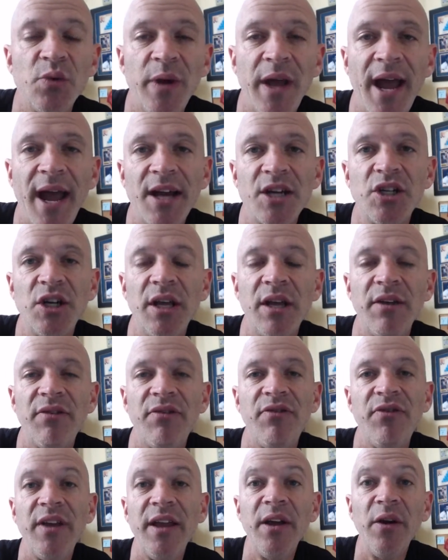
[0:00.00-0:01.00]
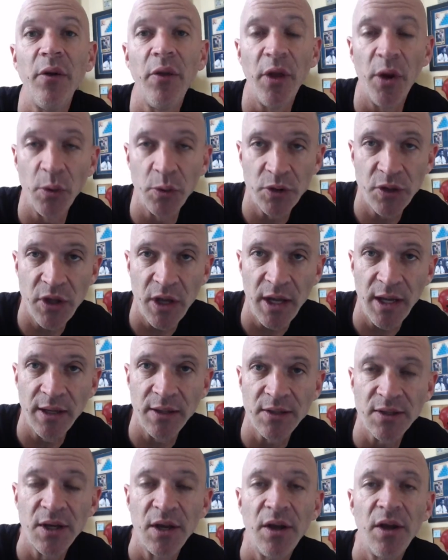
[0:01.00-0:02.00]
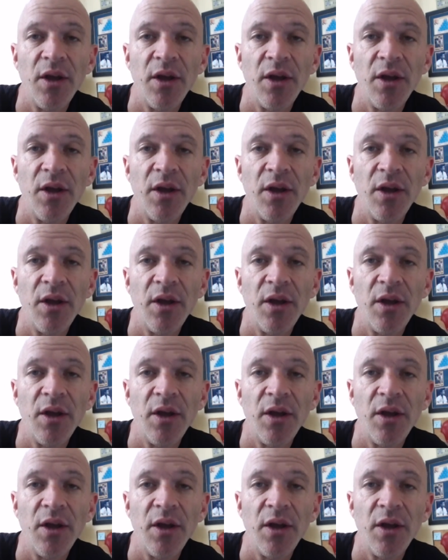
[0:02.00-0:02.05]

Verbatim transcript: we actually feel those things.